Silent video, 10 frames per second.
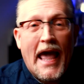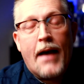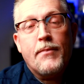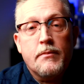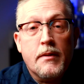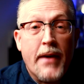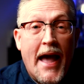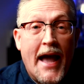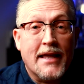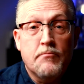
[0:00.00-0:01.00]
happy to be
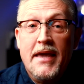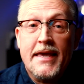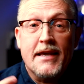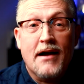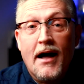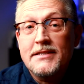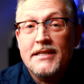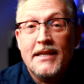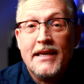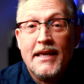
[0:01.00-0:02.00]
back and making
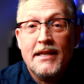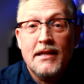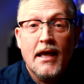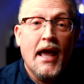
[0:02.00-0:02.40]
content again.